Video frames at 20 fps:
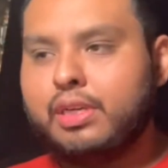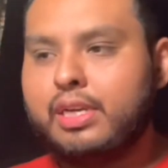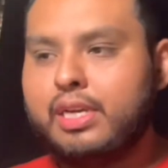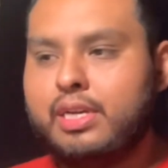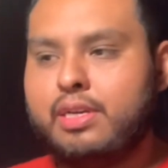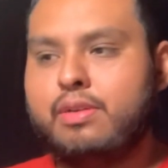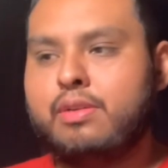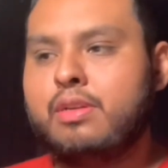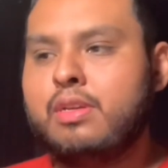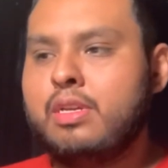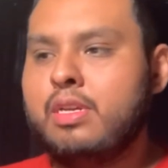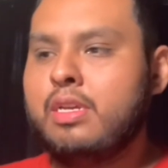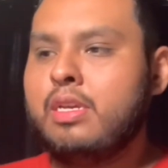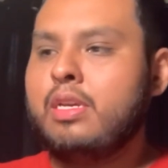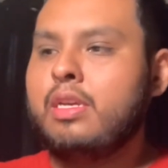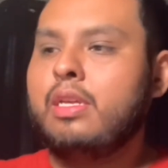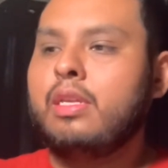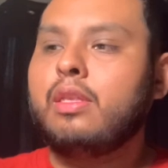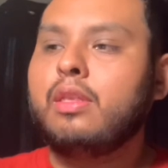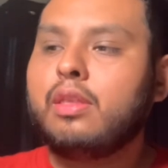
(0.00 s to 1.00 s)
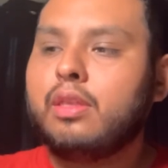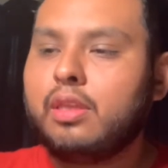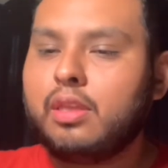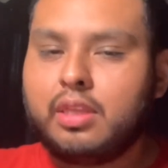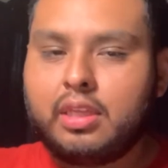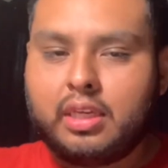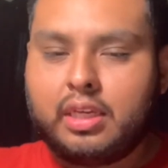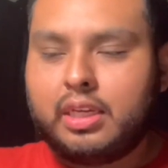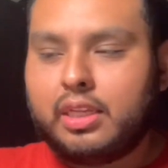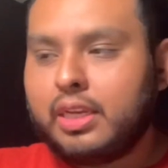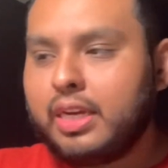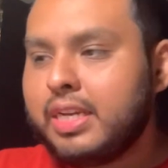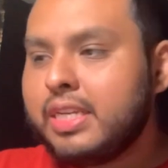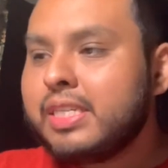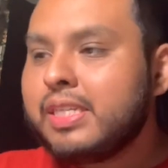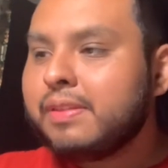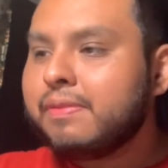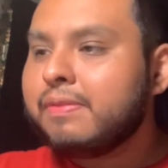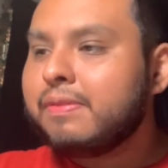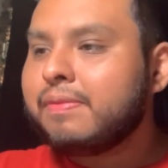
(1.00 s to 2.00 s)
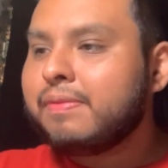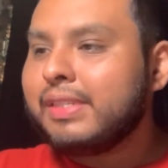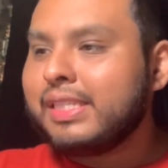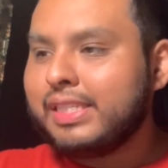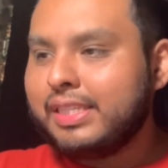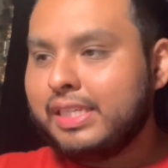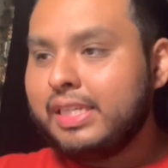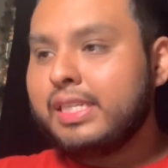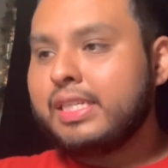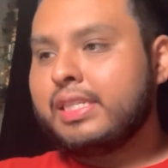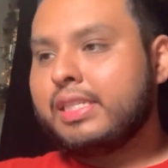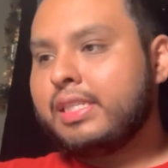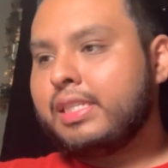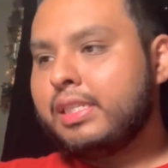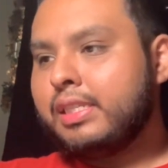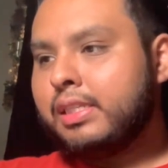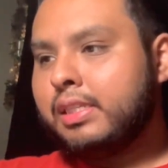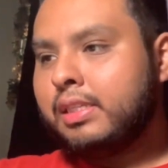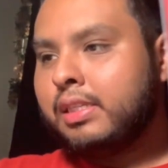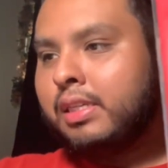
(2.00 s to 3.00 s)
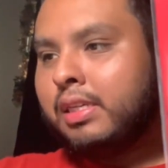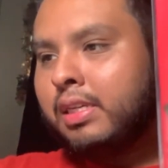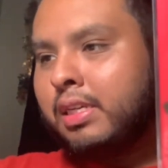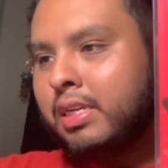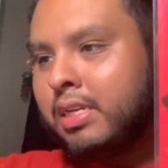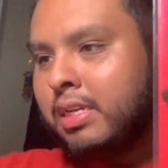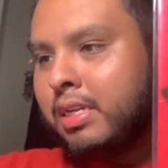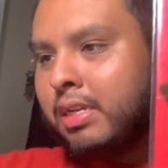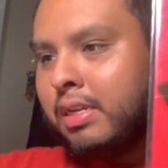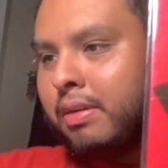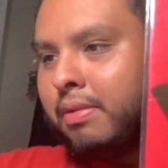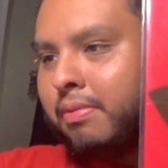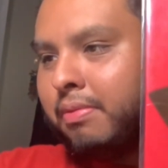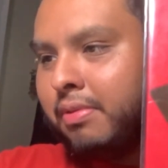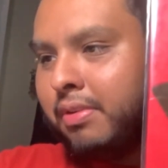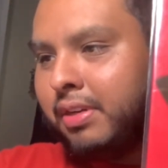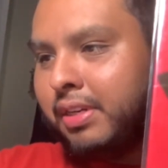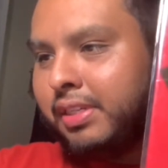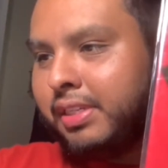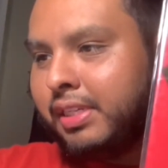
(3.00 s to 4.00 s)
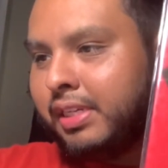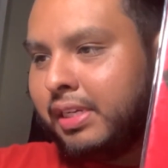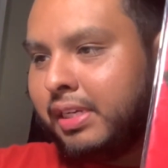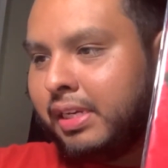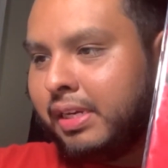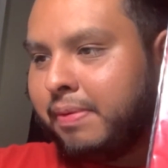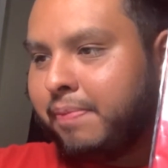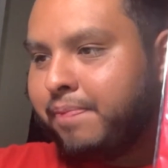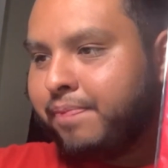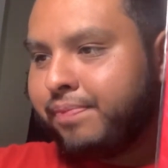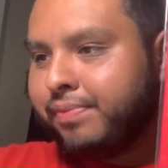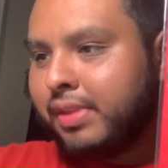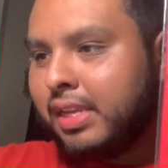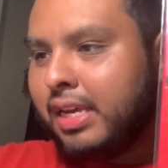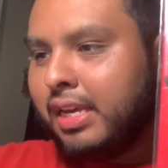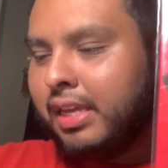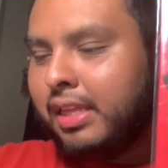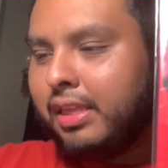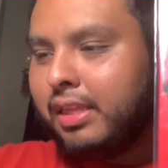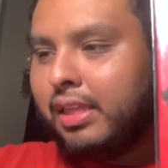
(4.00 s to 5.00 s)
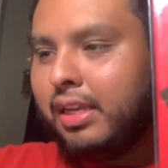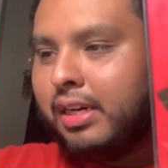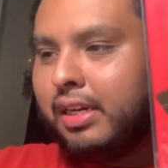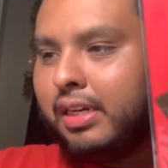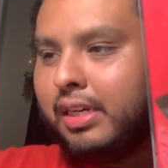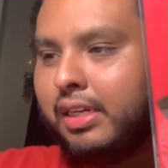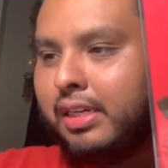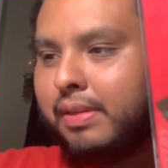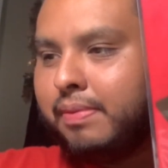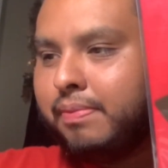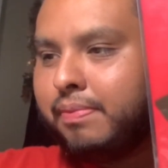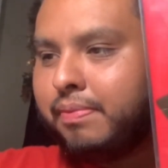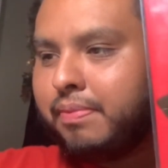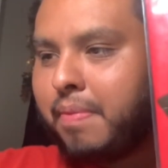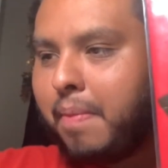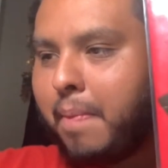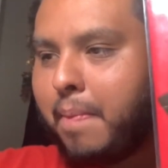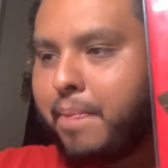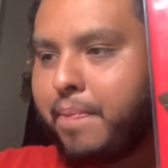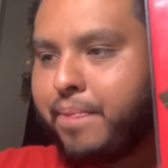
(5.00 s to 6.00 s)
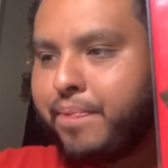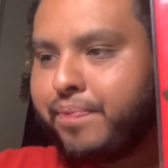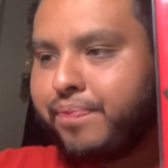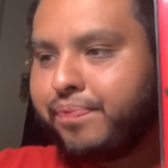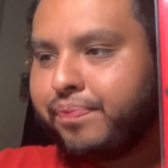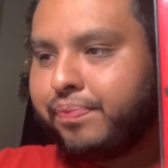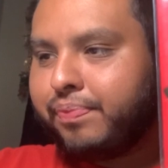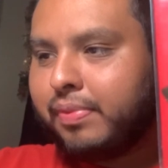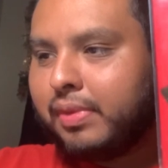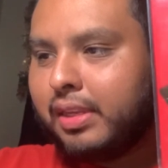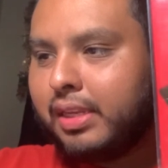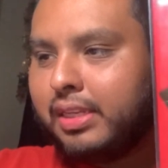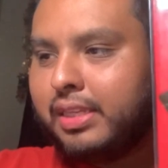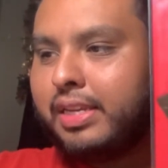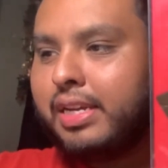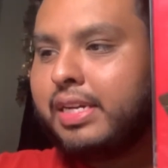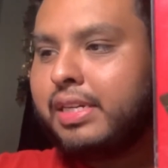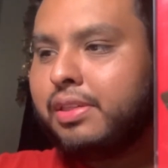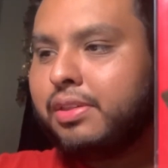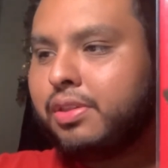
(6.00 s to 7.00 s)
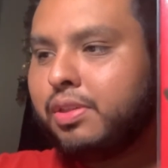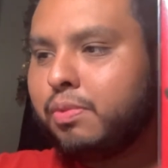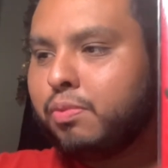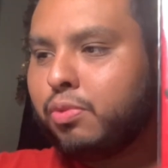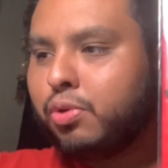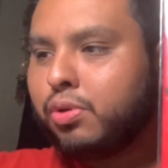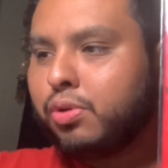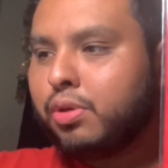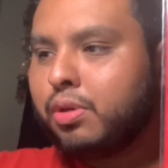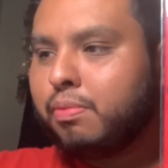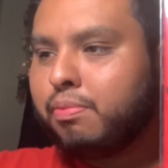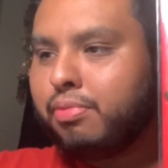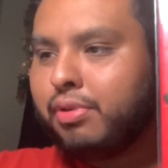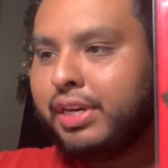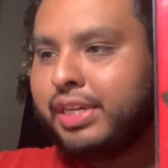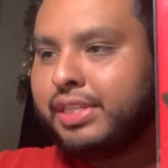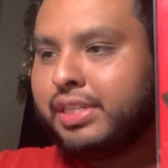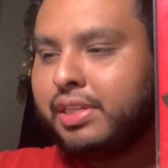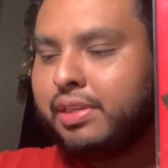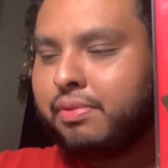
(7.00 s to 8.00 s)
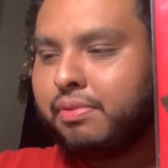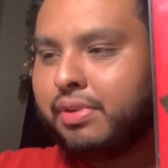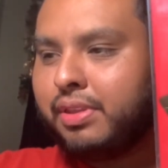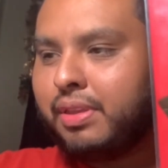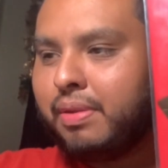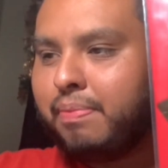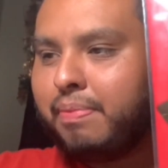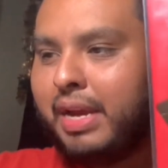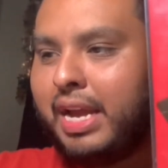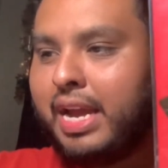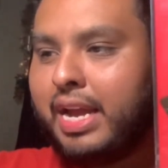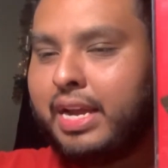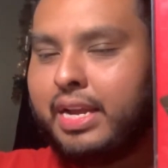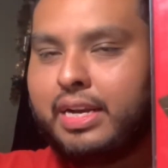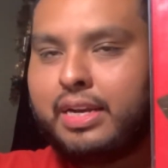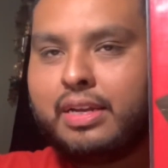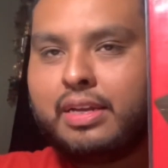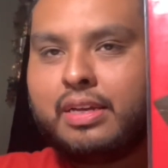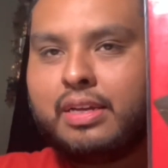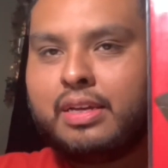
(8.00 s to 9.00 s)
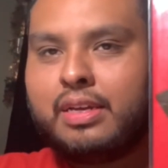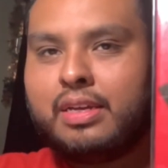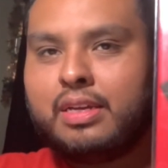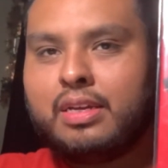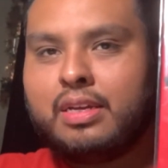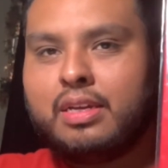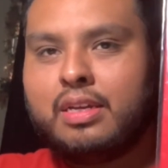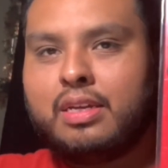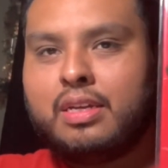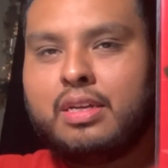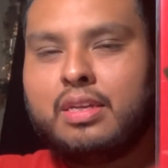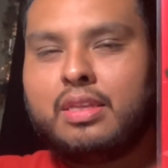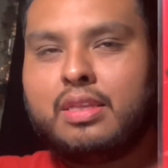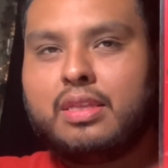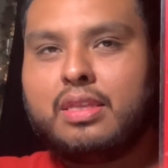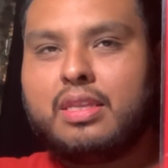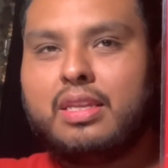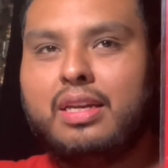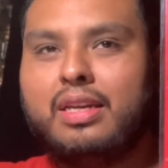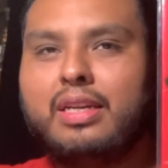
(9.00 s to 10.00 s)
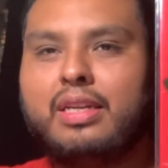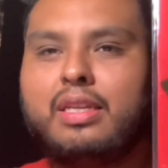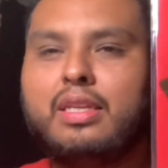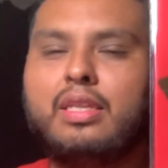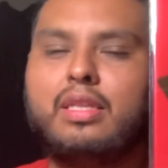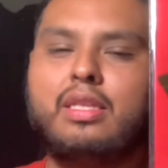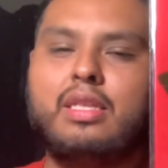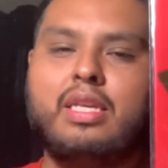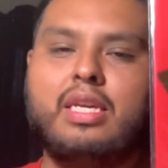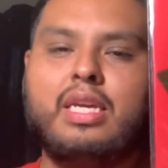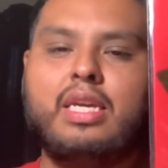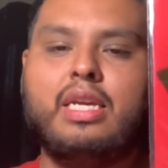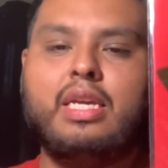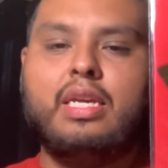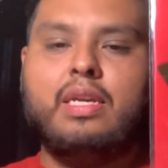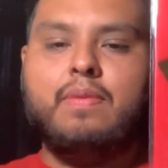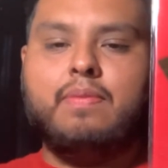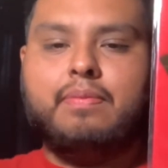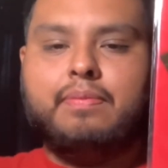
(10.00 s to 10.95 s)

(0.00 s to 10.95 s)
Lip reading: Now, the 1956, what I say, uh, sounds more present with the band. The